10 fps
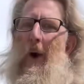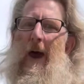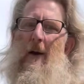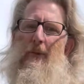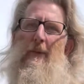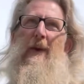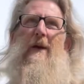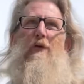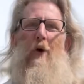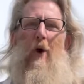have the
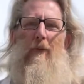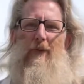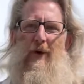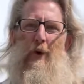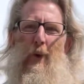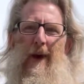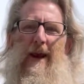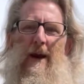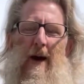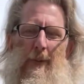picture of the
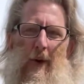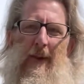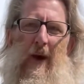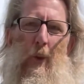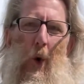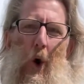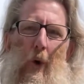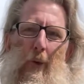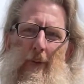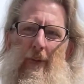Queen up on their
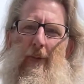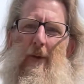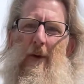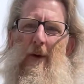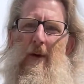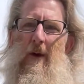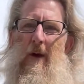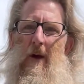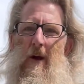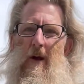walls.
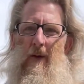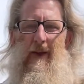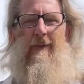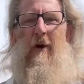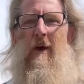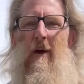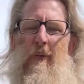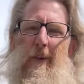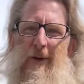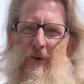That's going to have
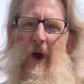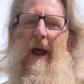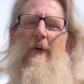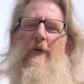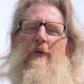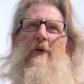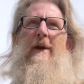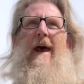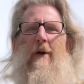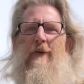to be changed
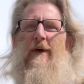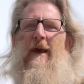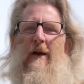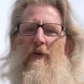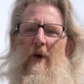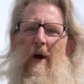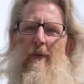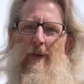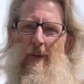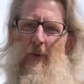now to King
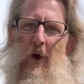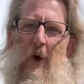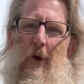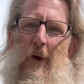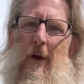Charles III.